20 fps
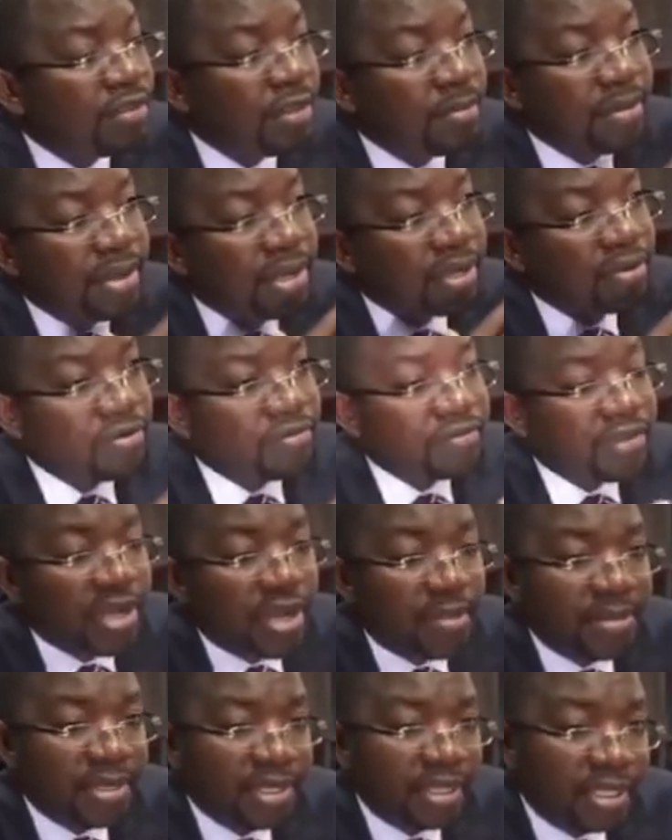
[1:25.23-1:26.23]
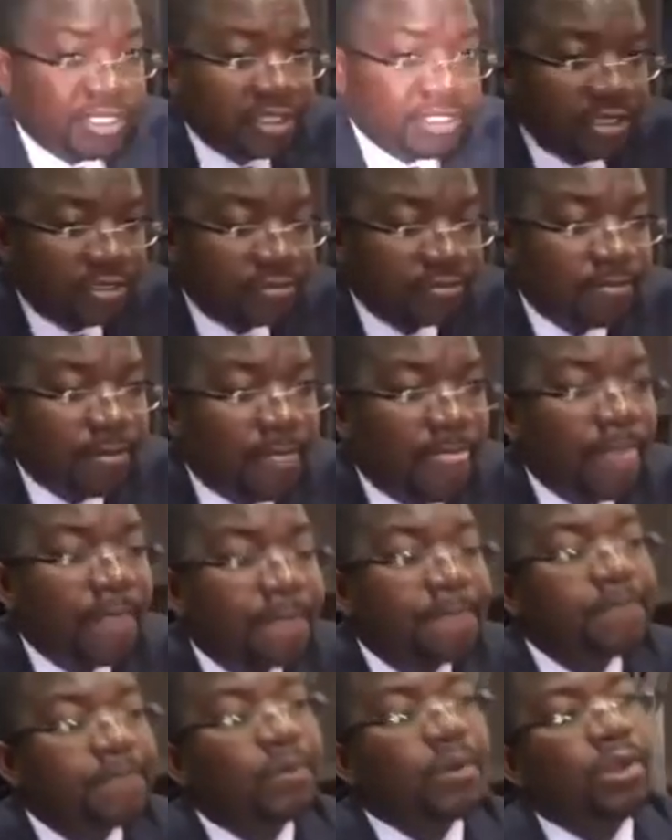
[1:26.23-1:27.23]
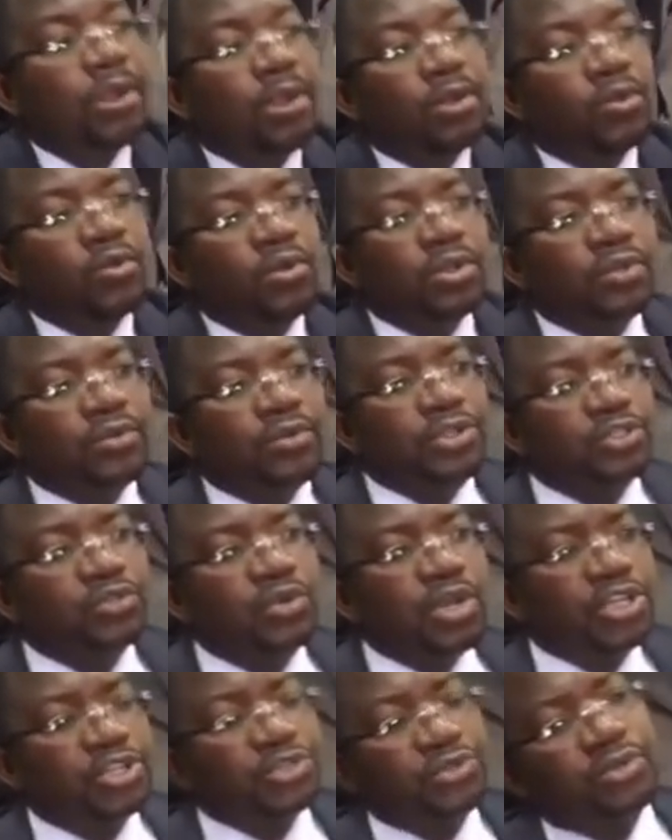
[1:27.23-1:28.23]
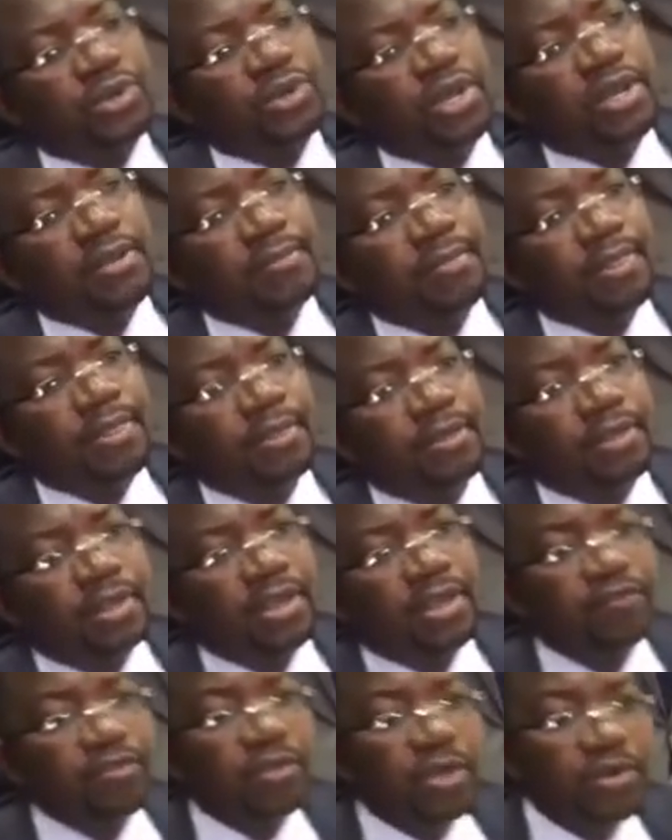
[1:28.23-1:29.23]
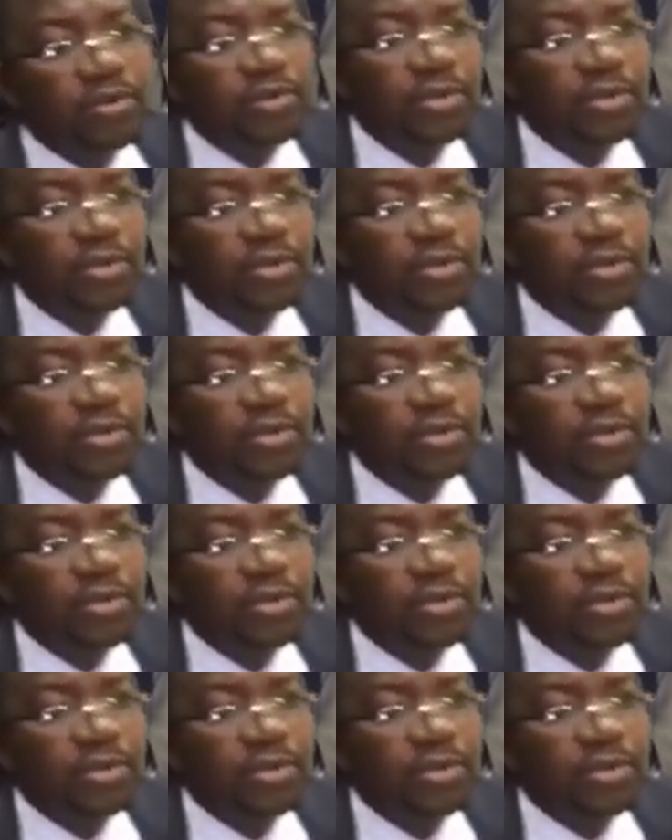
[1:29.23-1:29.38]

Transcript: the bringing of an application. We wish to assure everyone